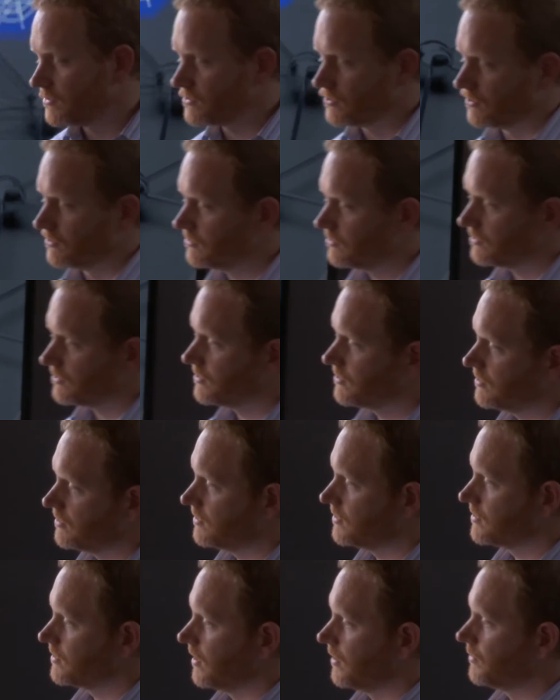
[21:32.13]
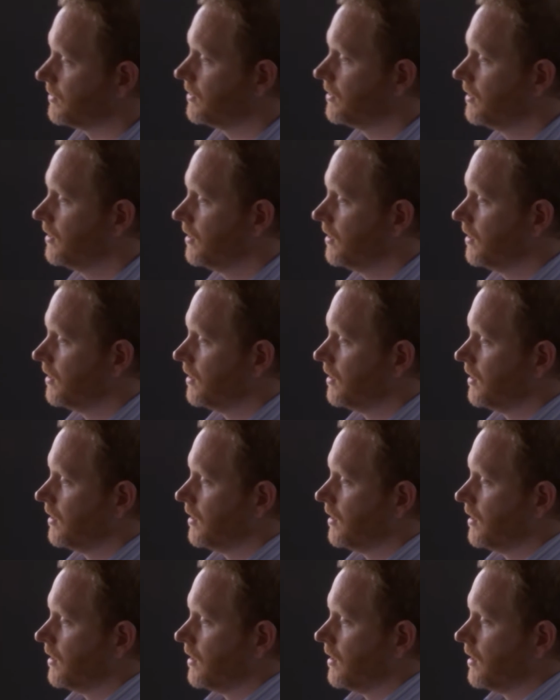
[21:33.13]
so just a disclaimer.
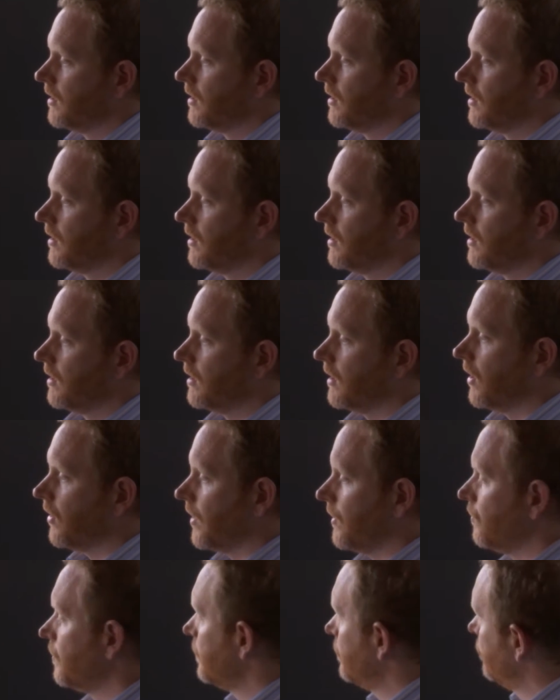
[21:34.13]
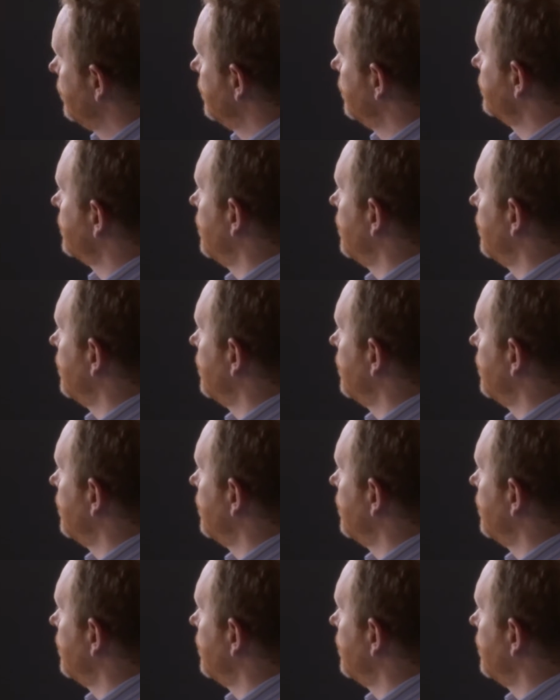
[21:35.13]
All right, we looked at